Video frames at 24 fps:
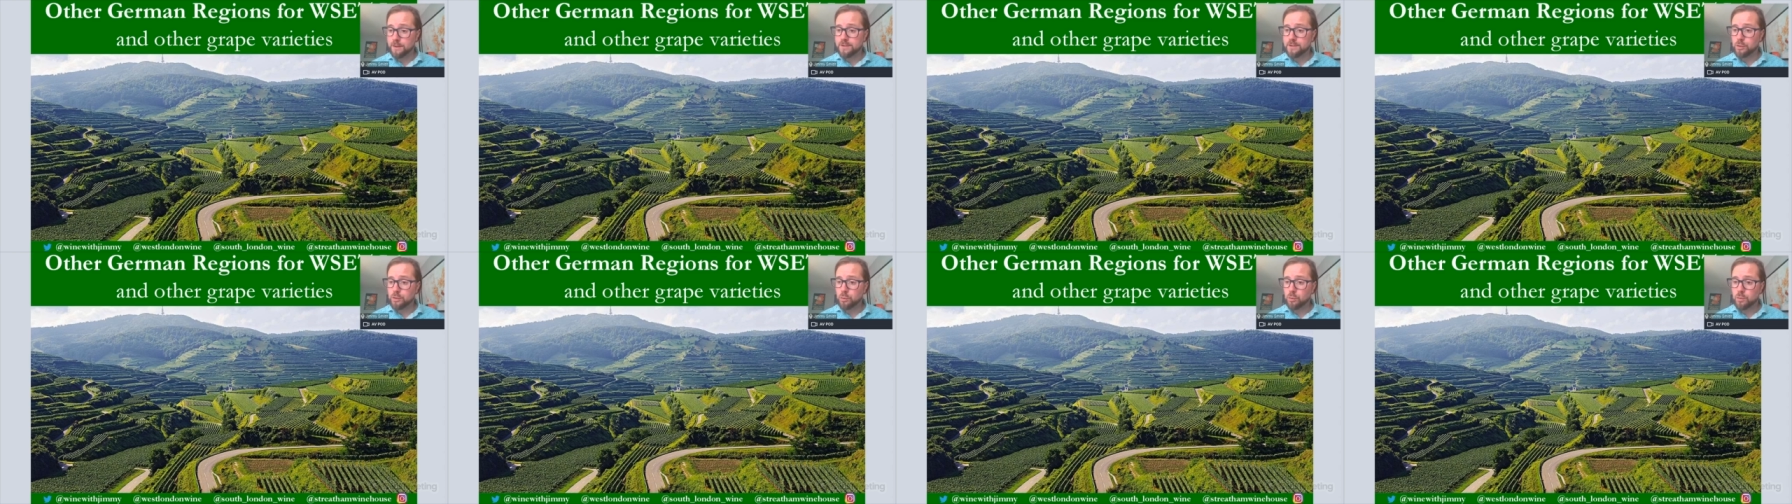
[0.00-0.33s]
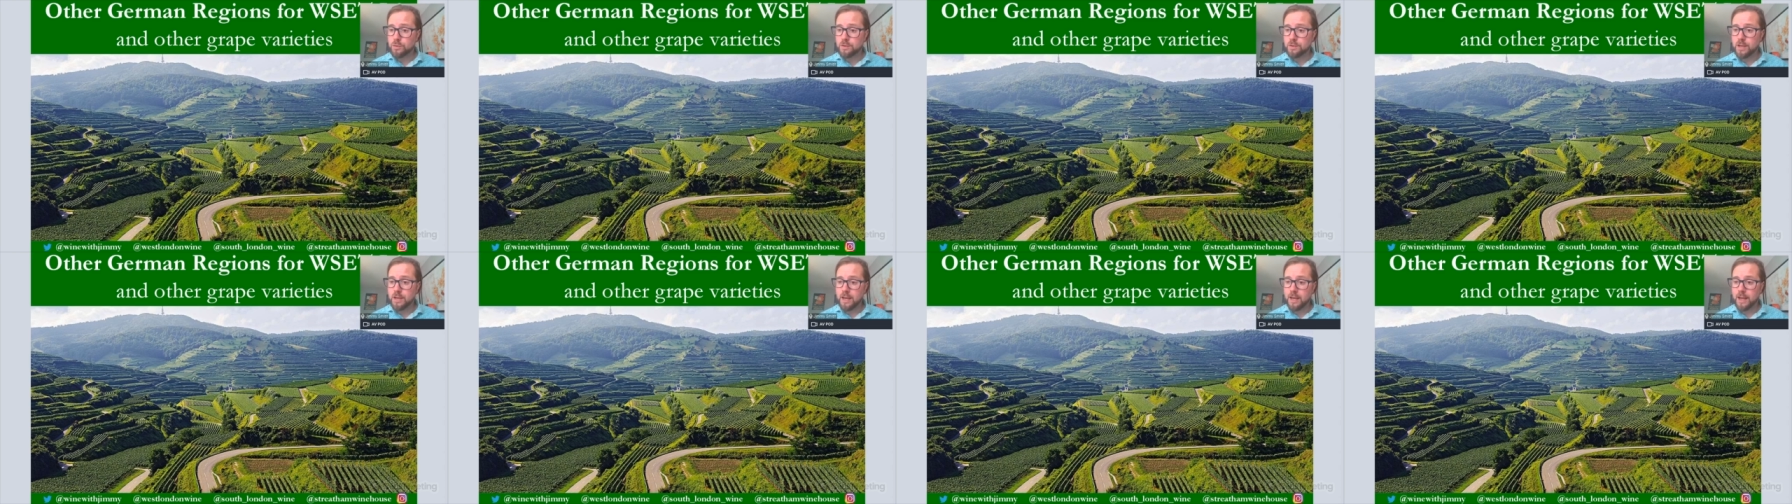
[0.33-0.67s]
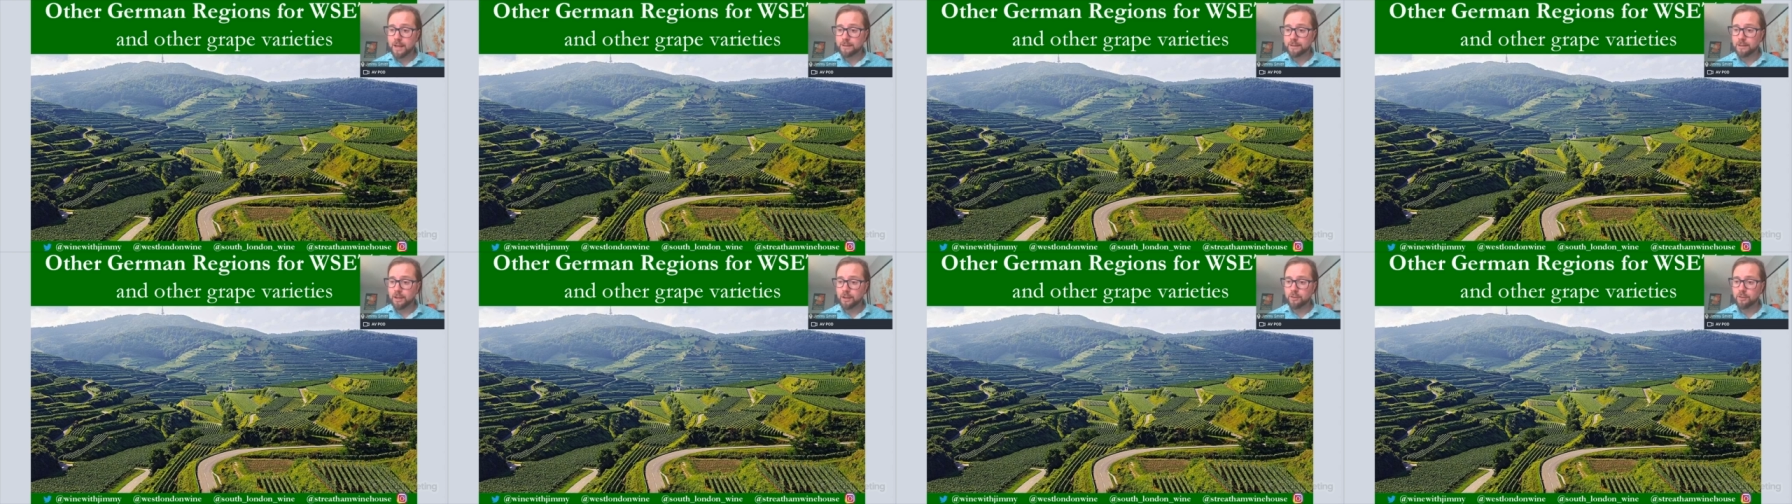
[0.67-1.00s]
schools here
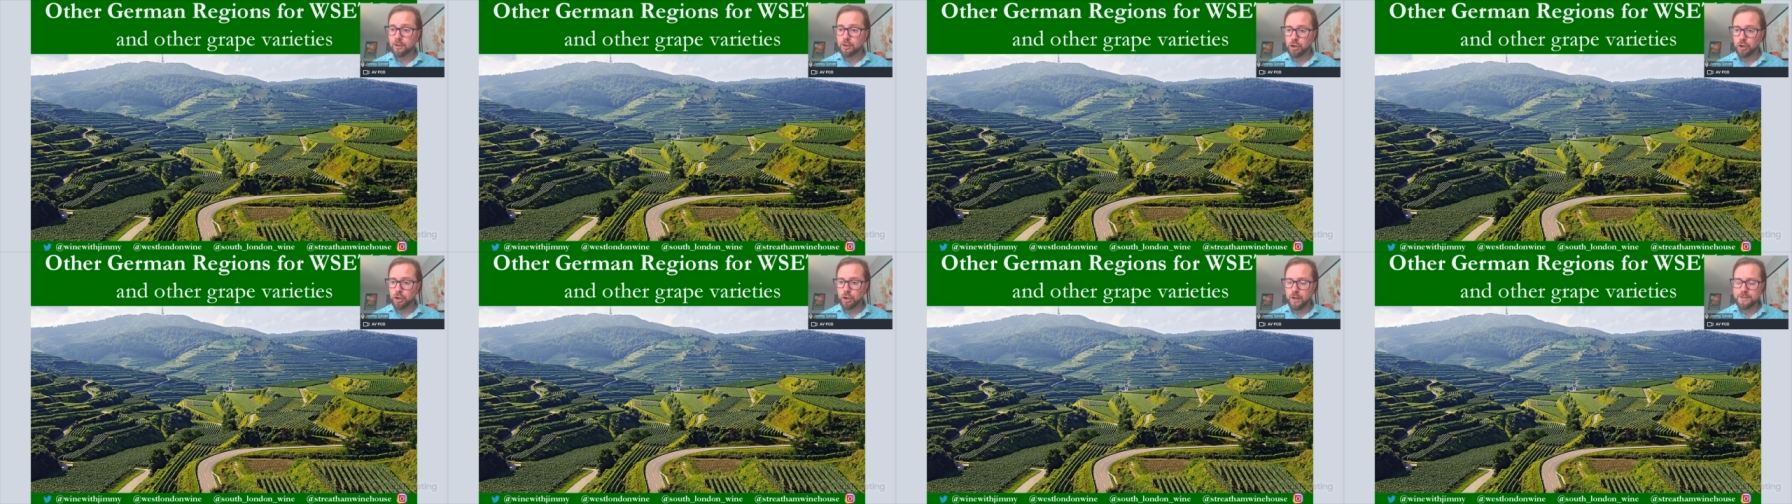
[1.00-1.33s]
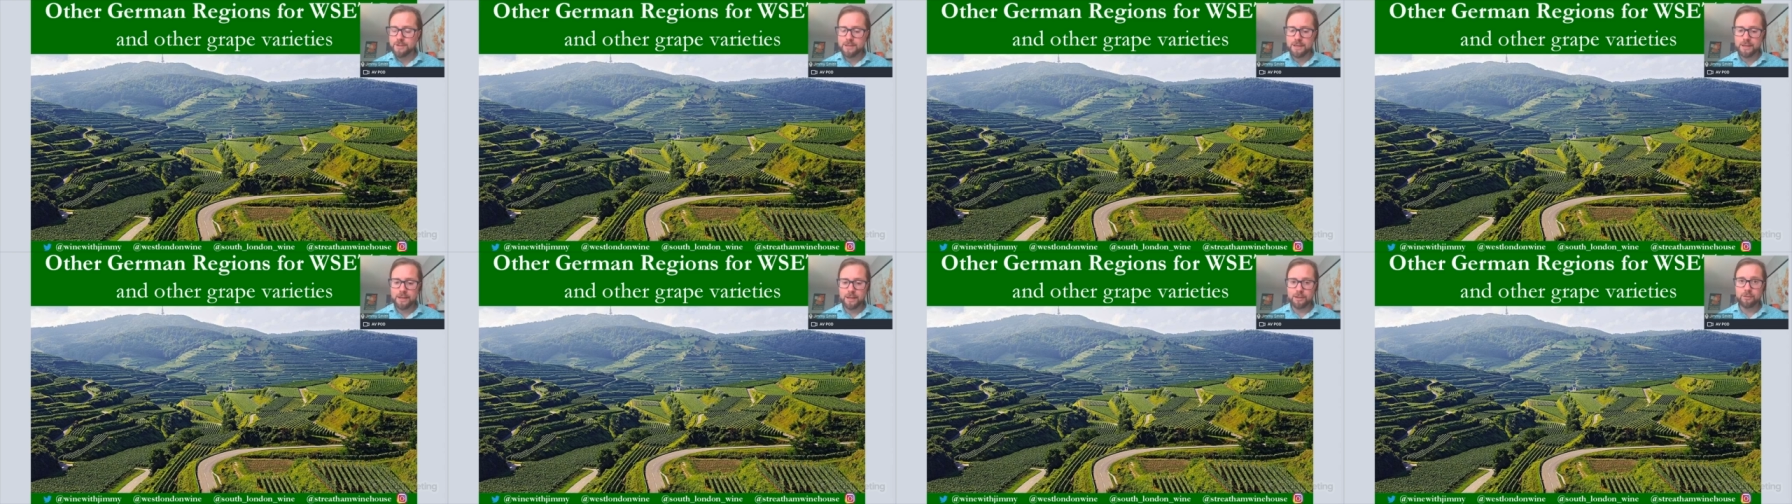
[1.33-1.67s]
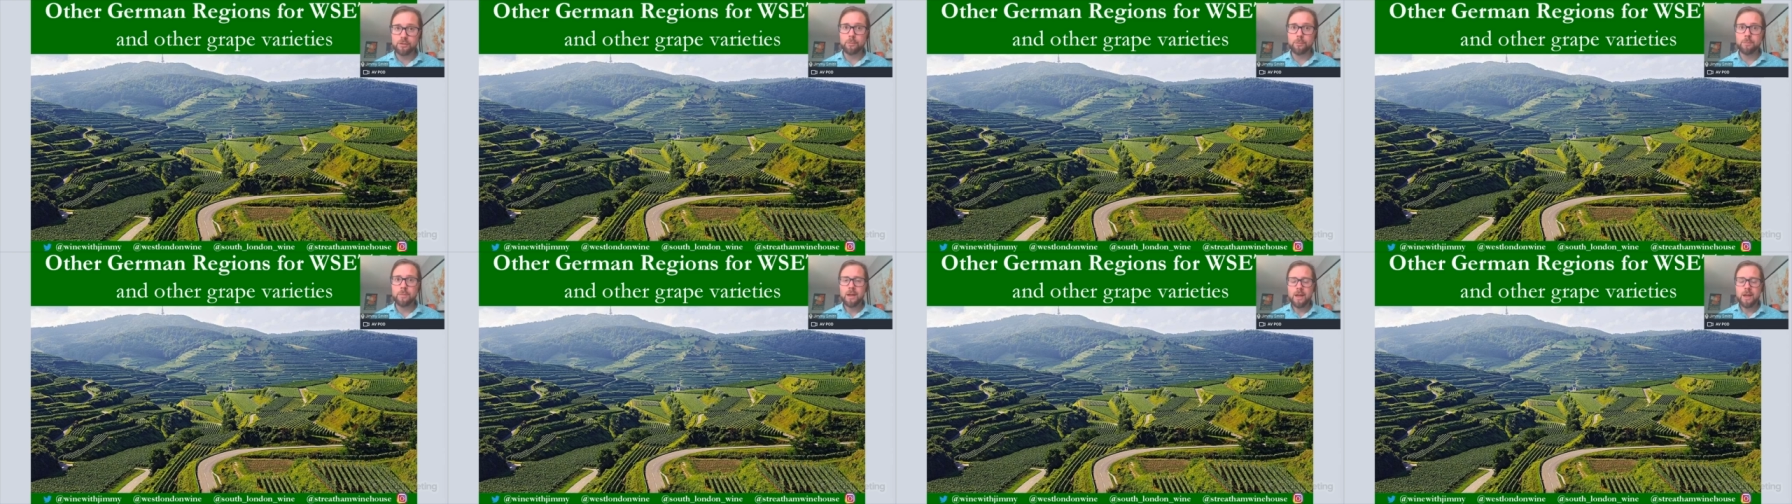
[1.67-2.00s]
in London, United
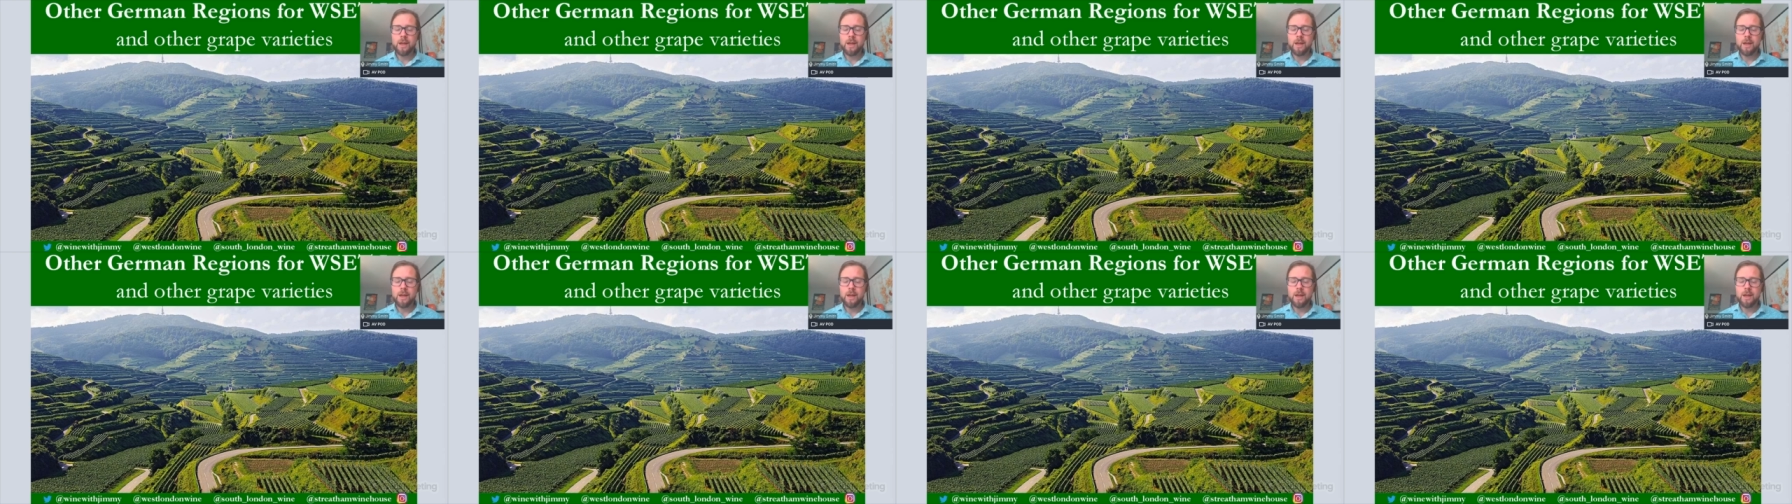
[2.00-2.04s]
Kingdom,